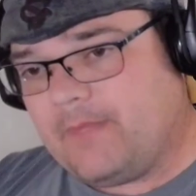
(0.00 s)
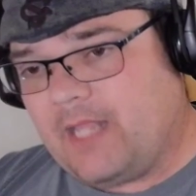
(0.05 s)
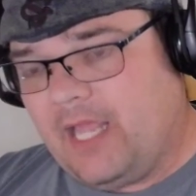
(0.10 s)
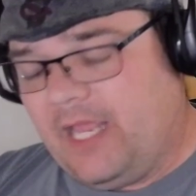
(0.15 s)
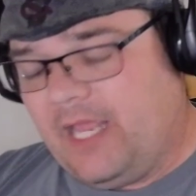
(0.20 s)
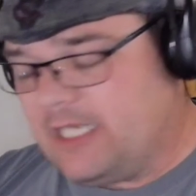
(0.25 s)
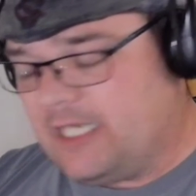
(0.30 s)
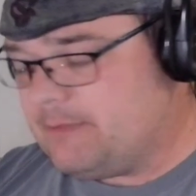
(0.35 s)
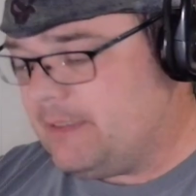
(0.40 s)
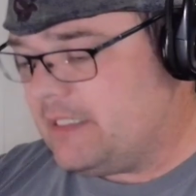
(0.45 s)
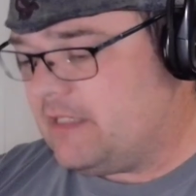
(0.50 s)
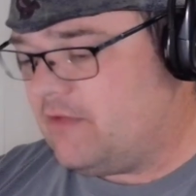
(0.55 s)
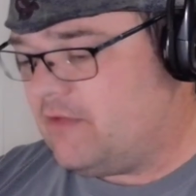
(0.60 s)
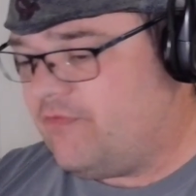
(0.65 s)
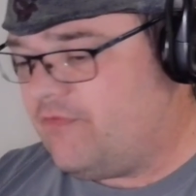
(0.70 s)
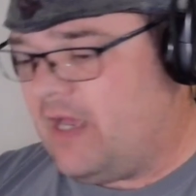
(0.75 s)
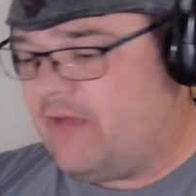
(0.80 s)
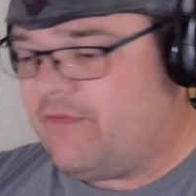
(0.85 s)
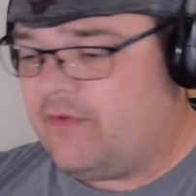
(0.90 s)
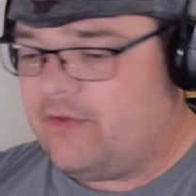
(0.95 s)
I expected
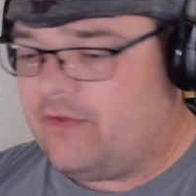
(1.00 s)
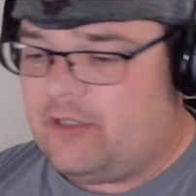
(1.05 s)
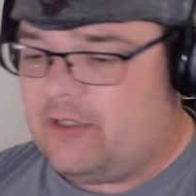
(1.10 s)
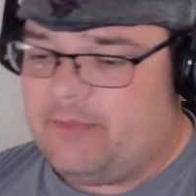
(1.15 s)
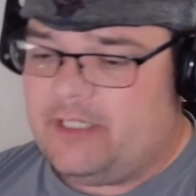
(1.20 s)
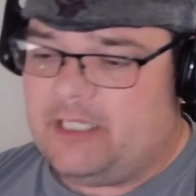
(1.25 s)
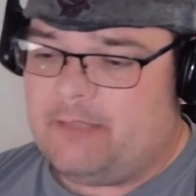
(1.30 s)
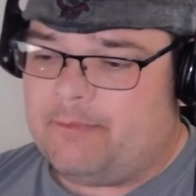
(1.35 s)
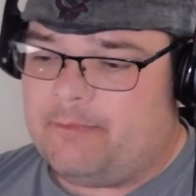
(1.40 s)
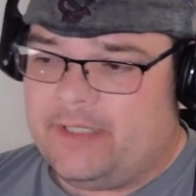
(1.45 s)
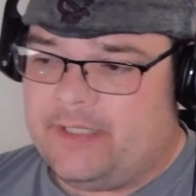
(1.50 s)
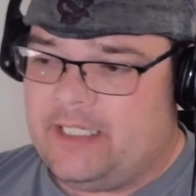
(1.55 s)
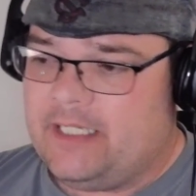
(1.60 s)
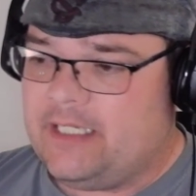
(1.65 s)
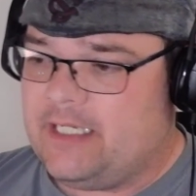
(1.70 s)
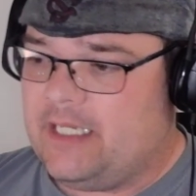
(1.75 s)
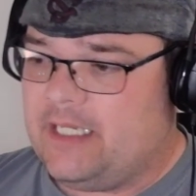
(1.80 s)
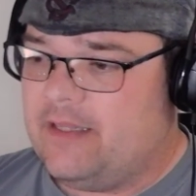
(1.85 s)
500 to be the peak,